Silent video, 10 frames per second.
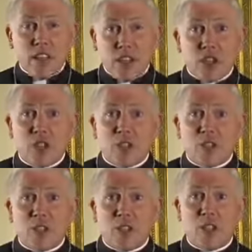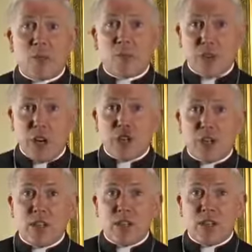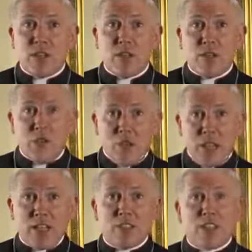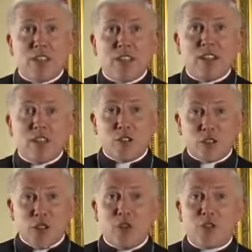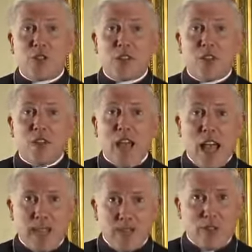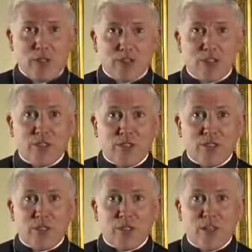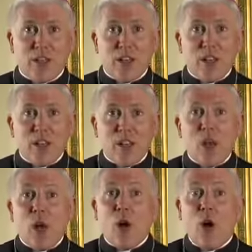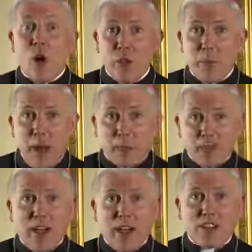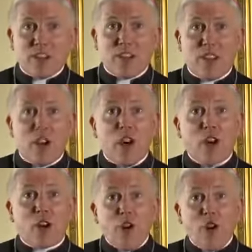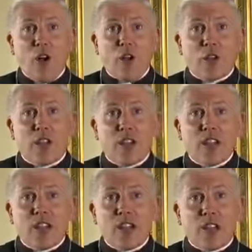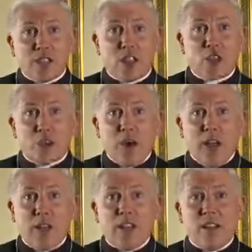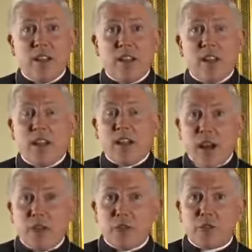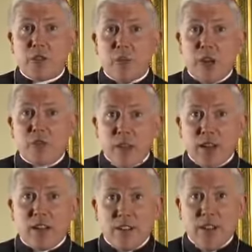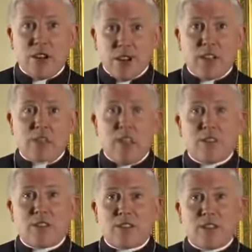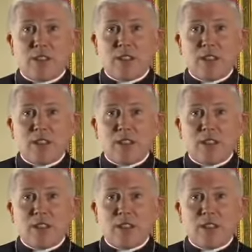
teaches, preaches, feeds, consoles, and heals. All the baptized are called in such a way that others might recognize Jesus.